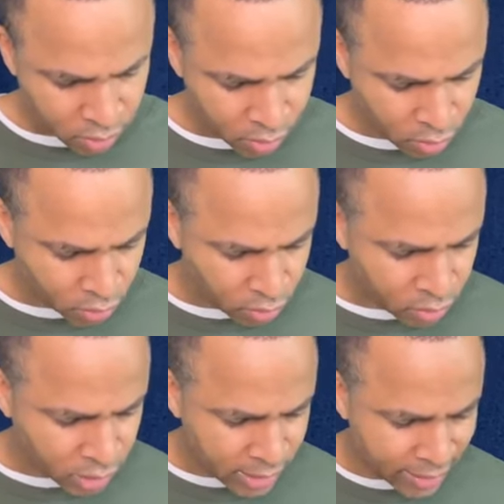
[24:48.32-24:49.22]
So
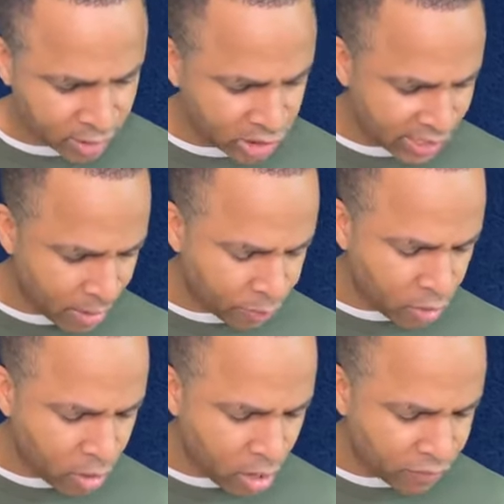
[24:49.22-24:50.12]
the, that's the
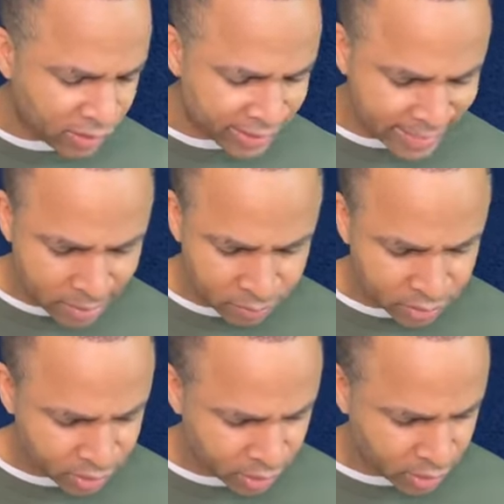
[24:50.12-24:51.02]
chapter of
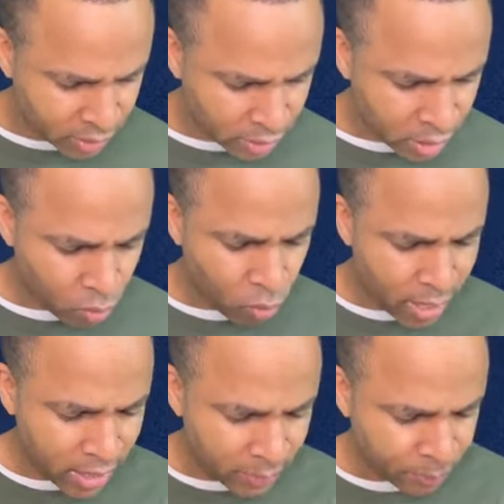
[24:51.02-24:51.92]
Samson
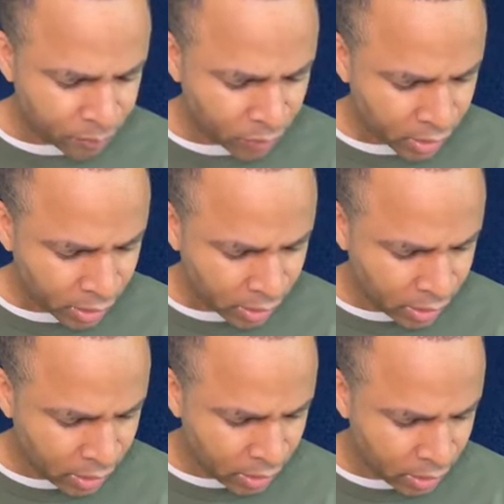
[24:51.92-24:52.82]
when
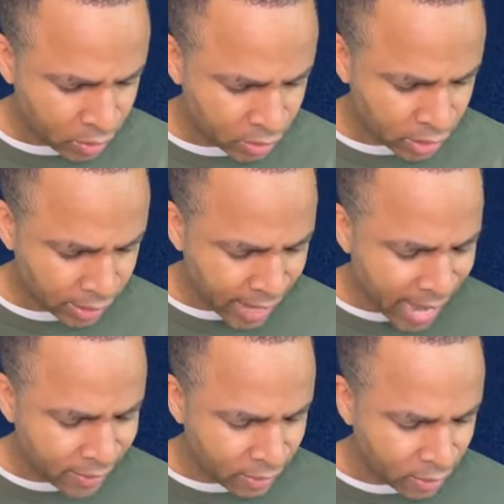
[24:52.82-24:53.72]
he,
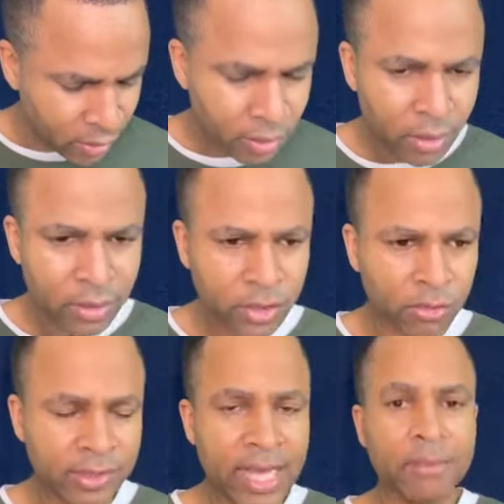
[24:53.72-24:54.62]
Delilah,
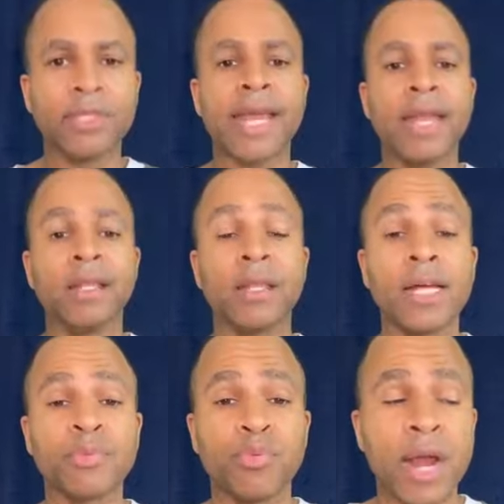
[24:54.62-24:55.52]
so Samson had a
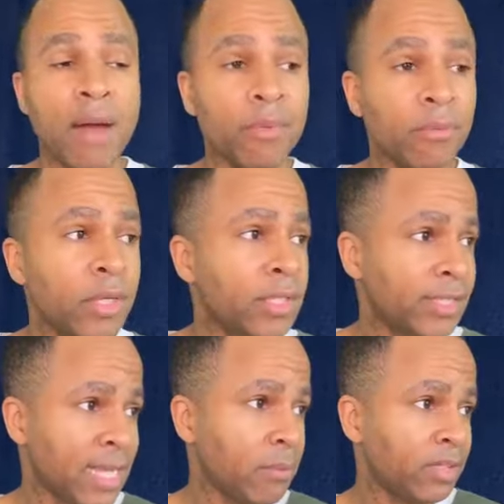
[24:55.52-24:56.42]
lust problem.
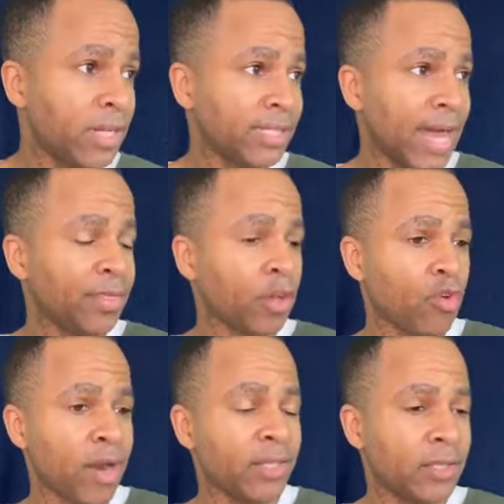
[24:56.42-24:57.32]
Samson is not the
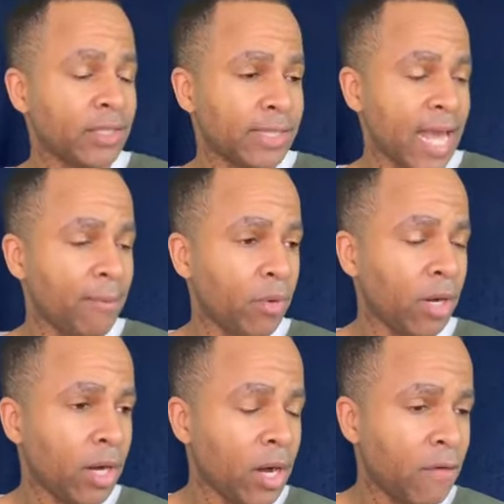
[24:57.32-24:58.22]
greatest
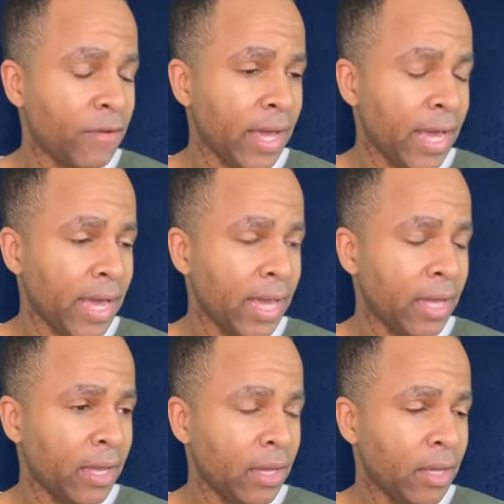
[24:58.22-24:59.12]
example of
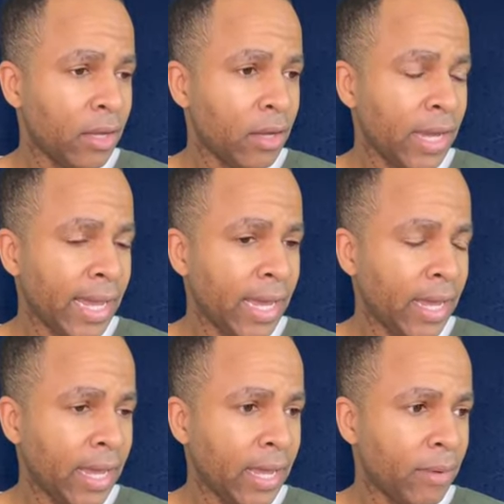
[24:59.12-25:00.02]
a a,
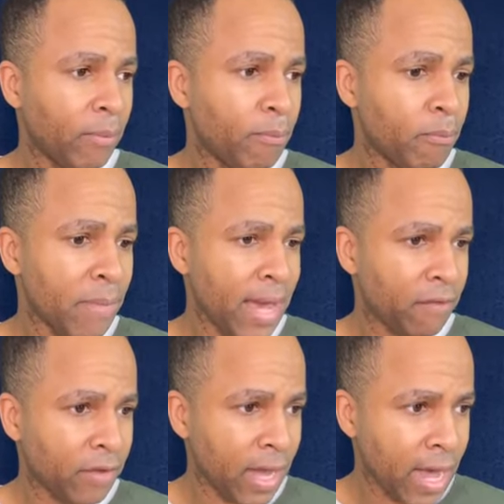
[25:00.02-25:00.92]
a
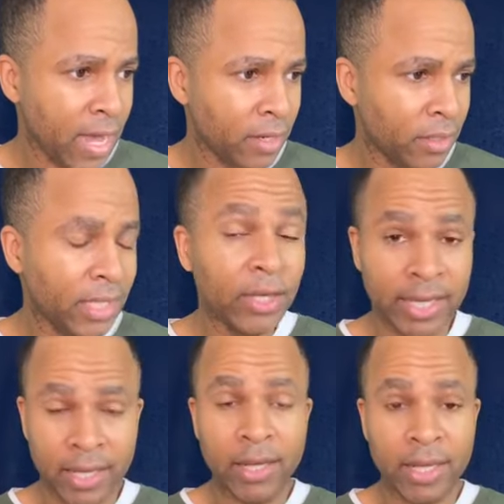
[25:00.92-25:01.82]
man of God.
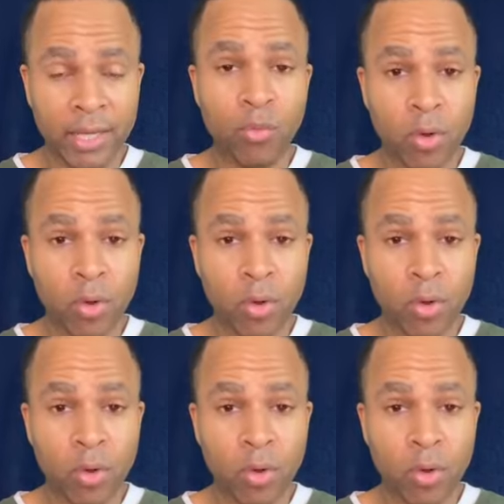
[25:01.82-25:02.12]
He he